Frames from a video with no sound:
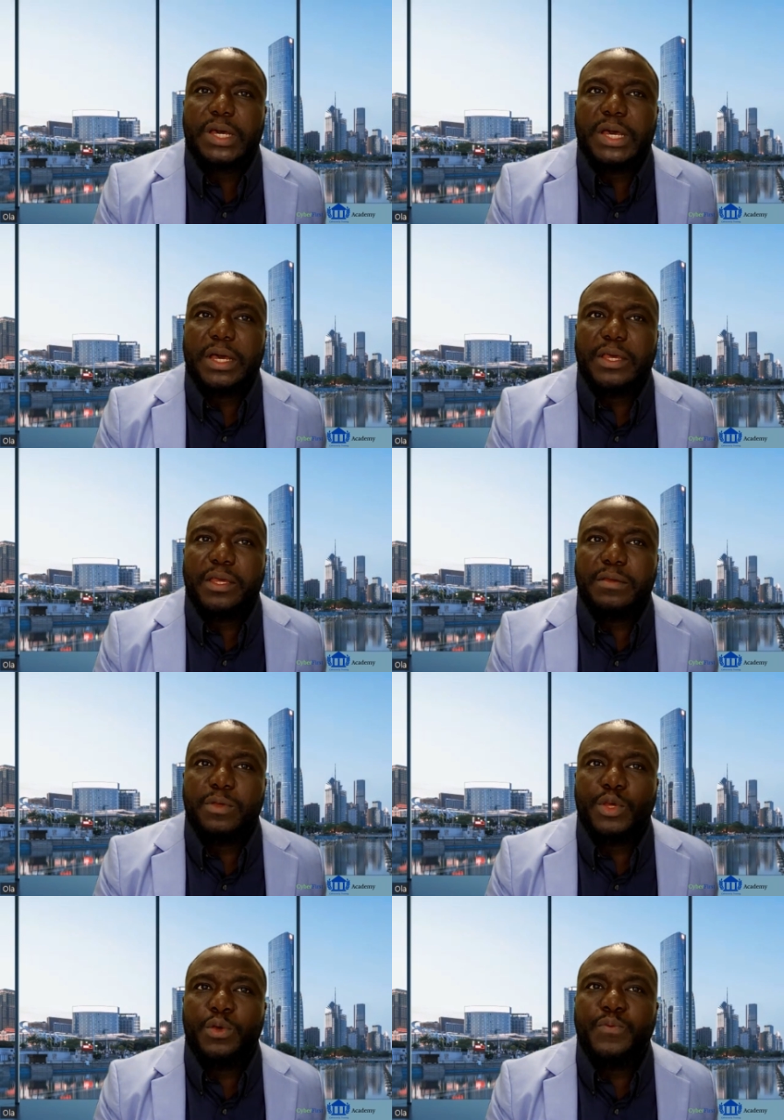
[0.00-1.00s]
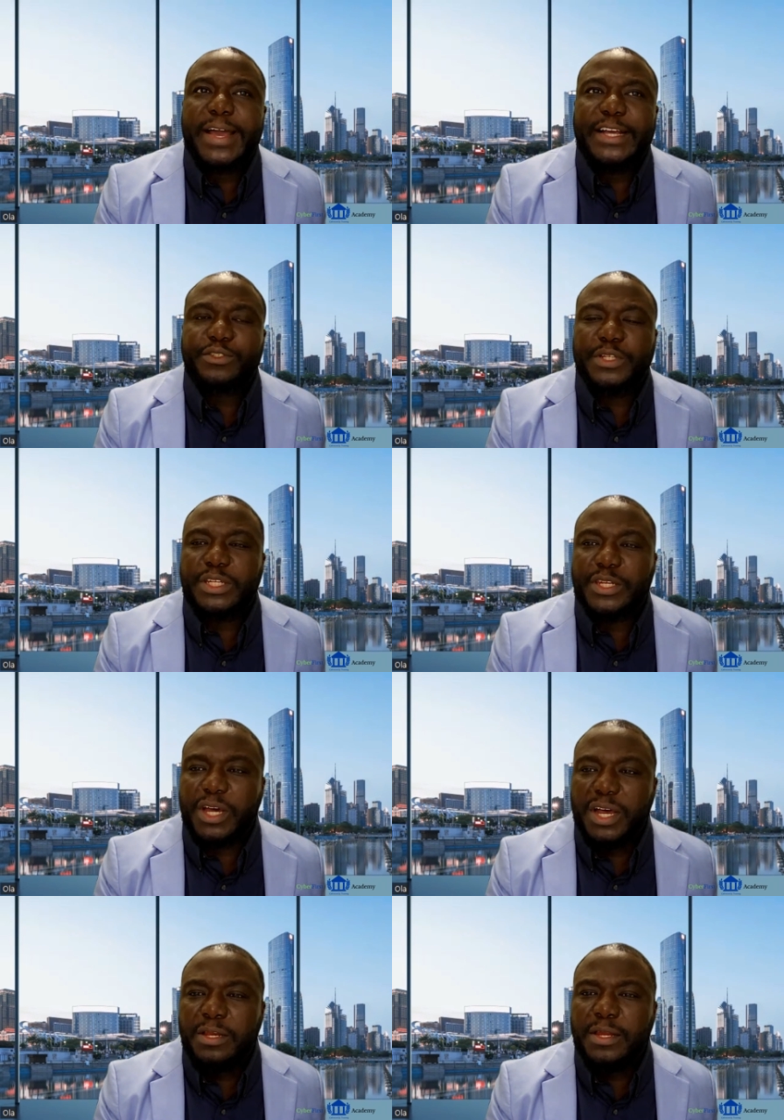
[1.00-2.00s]
uh, you've actually
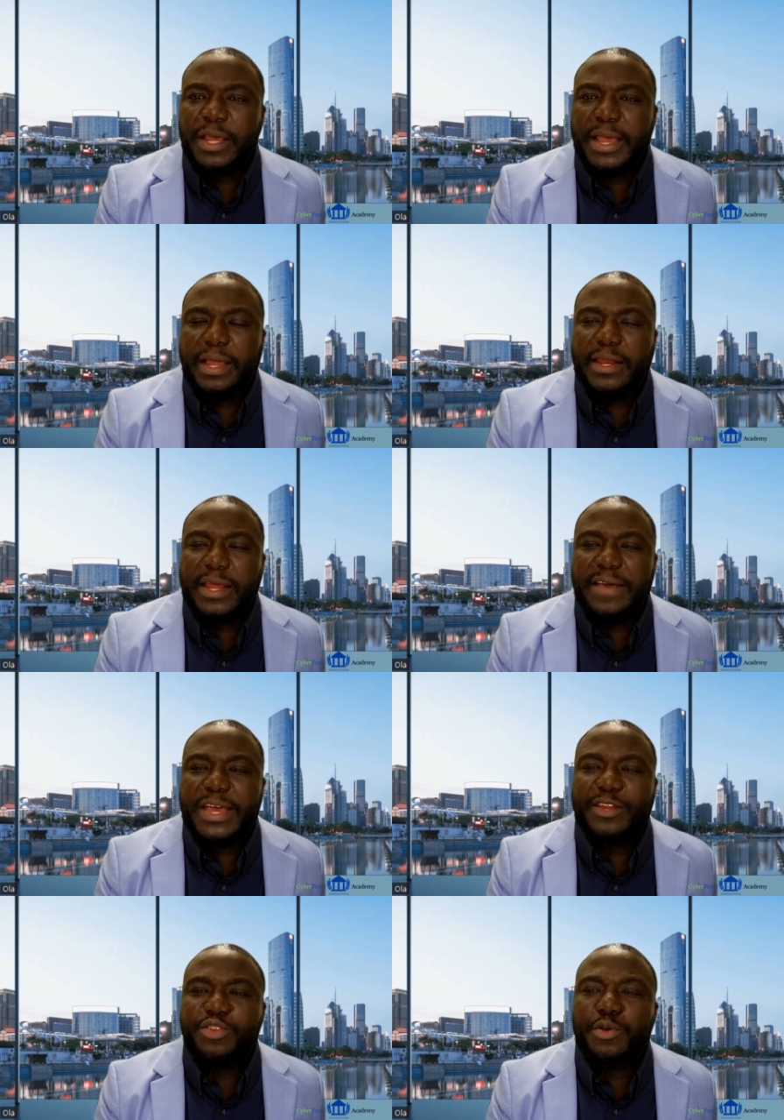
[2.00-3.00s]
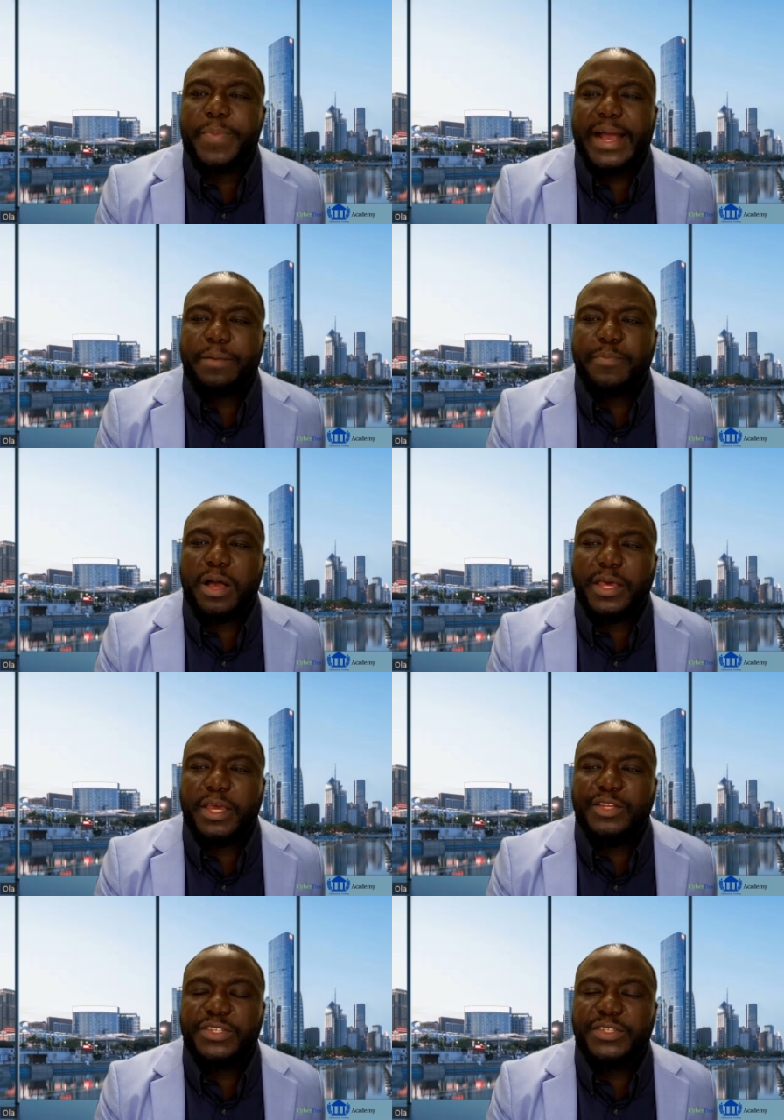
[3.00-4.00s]
done and have that in your back
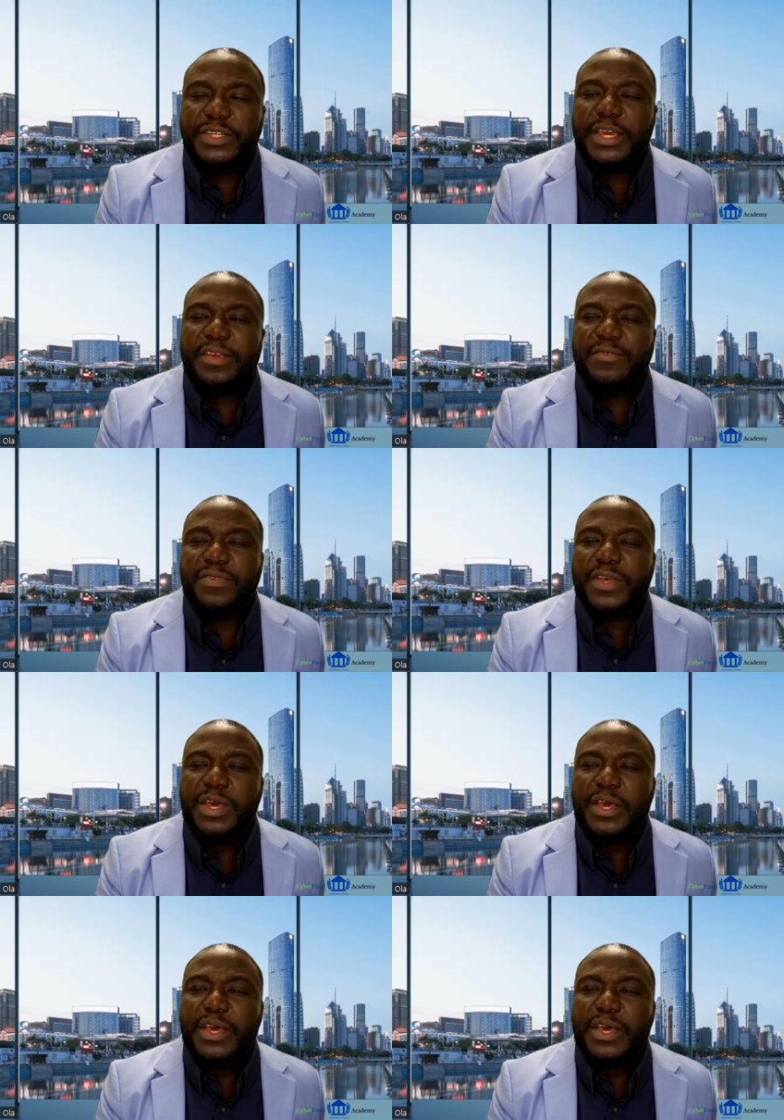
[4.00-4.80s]
pocket just in case